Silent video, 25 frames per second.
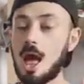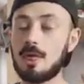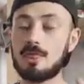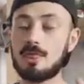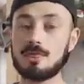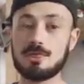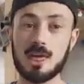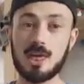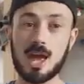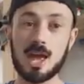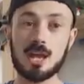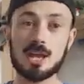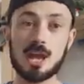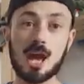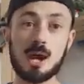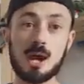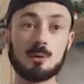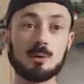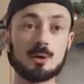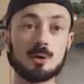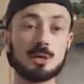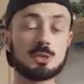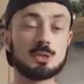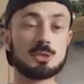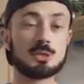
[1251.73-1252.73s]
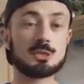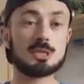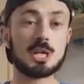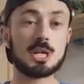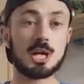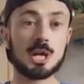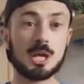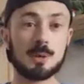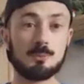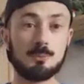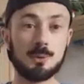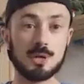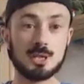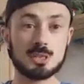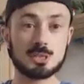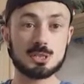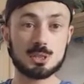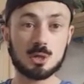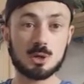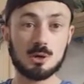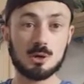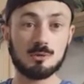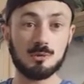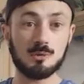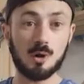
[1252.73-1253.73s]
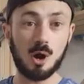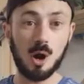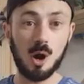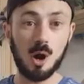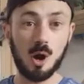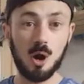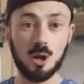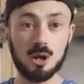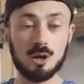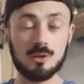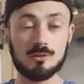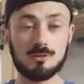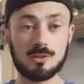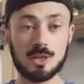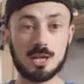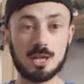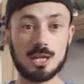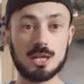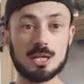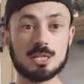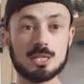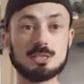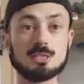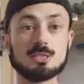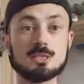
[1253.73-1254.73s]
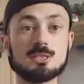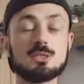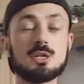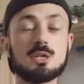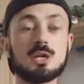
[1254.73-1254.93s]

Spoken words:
and then I'm going to just take a picture of all of these.